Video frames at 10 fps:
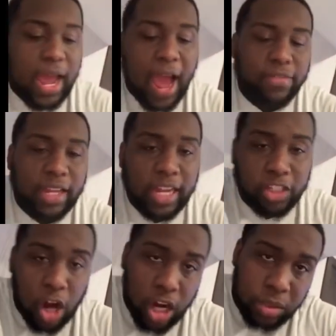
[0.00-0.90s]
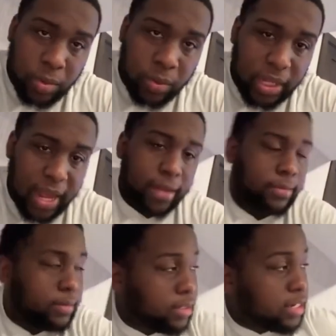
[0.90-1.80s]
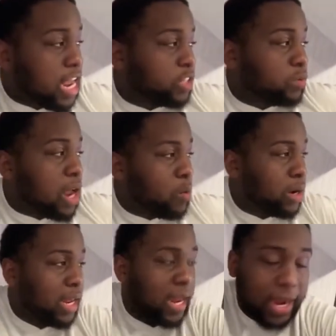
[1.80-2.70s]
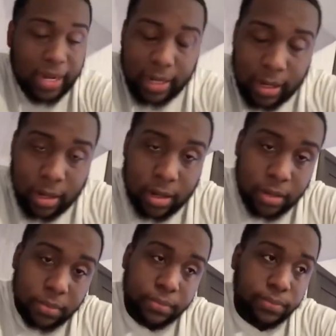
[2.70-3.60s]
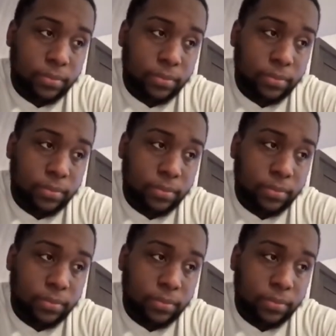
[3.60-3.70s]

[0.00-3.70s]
after they charged me with that, that's when I went ahead and